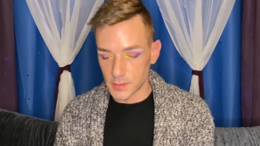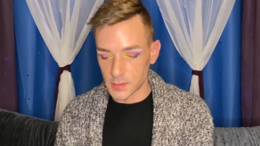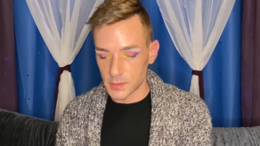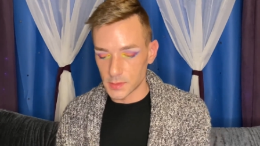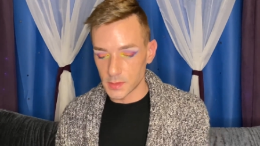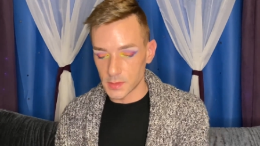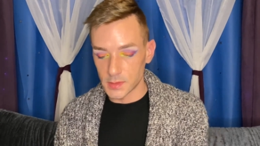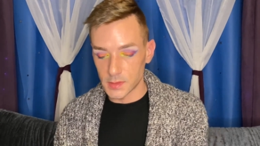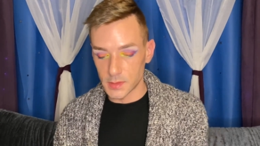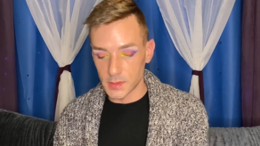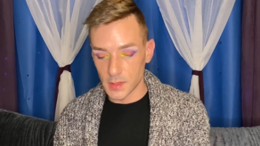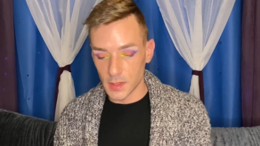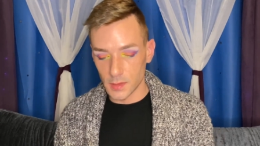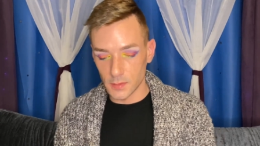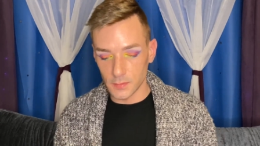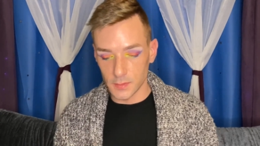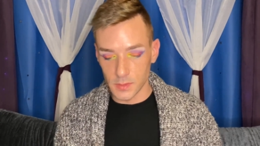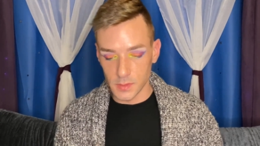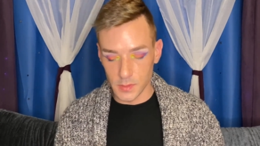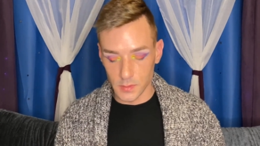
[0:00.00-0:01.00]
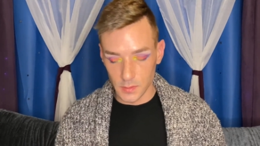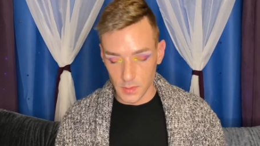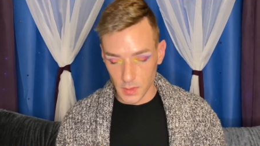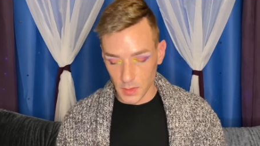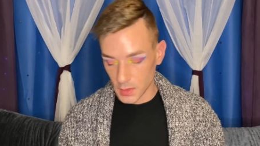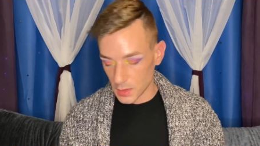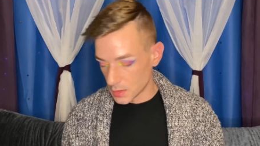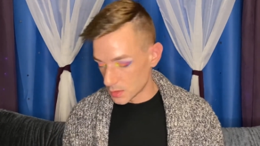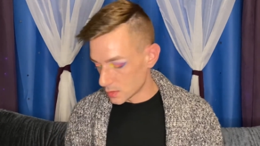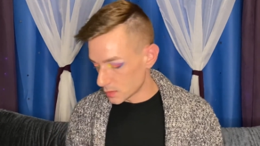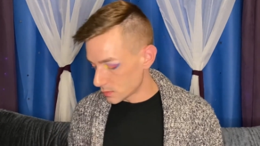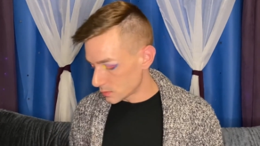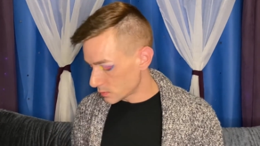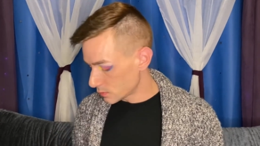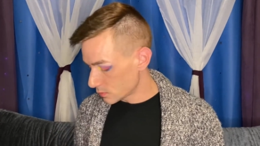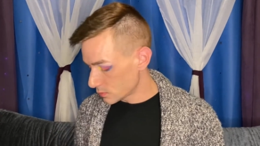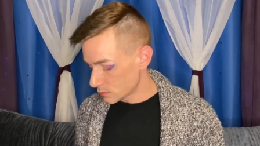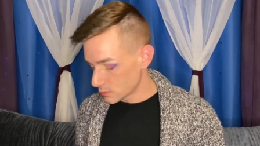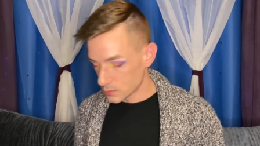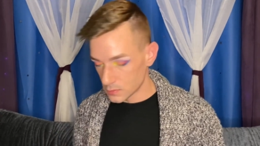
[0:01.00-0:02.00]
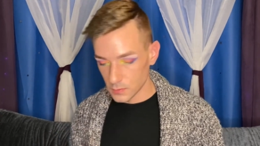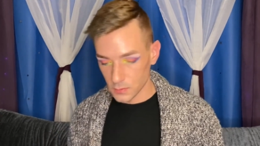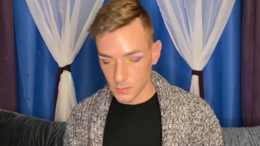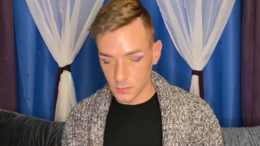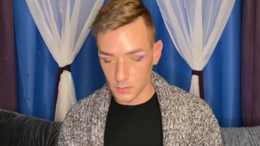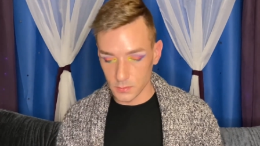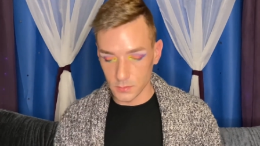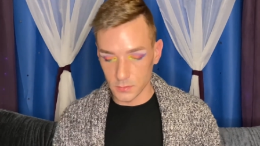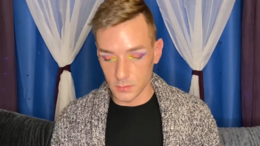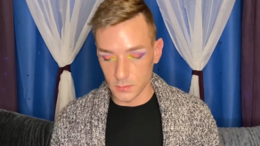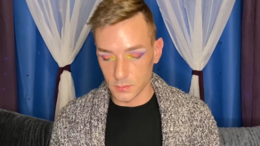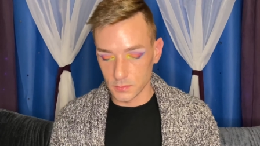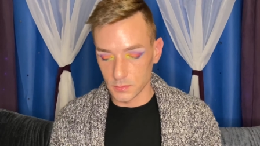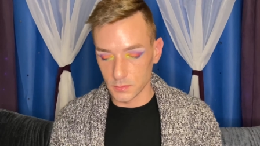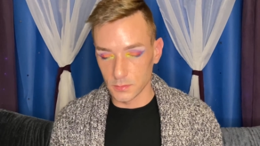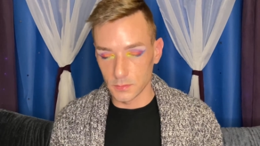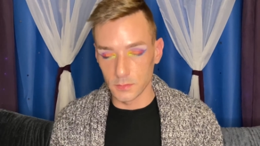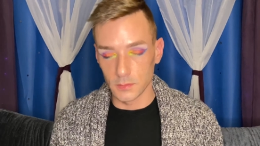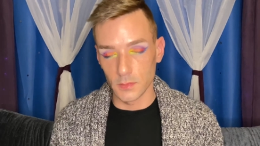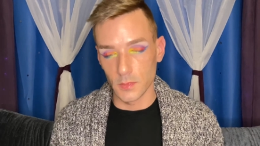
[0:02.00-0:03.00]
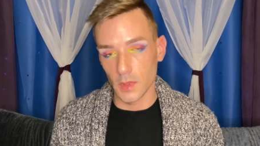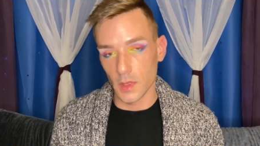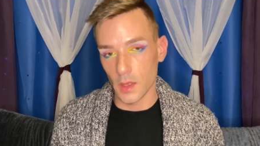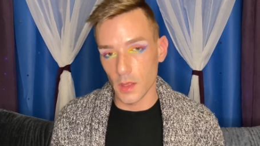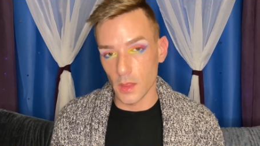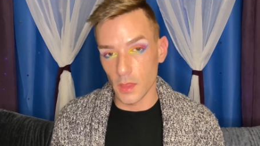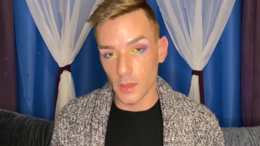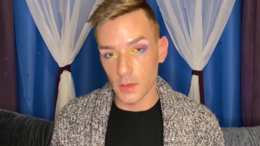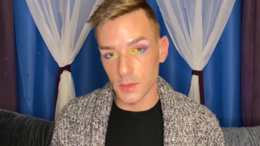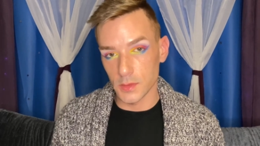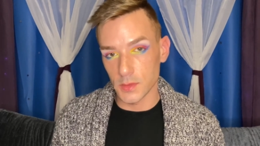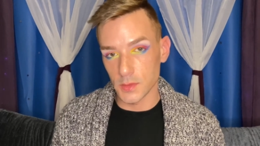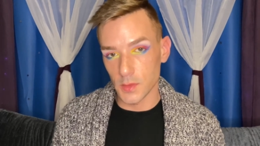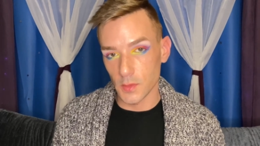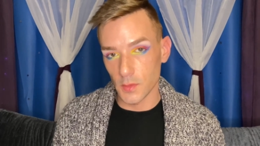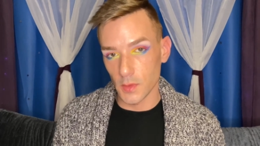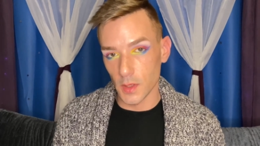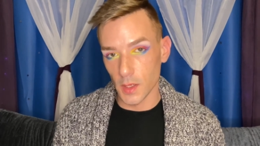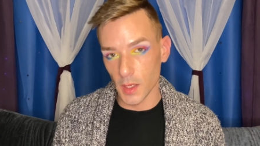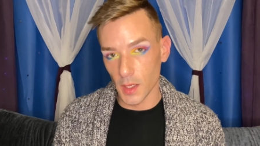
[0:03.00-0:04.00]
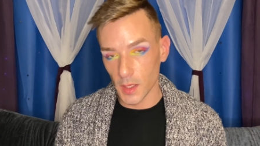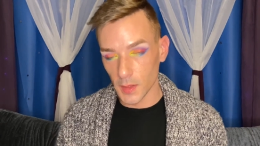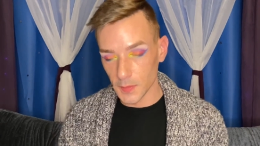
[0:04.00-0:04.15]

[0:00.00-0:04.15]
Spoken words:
Let's dive into it and get through the story.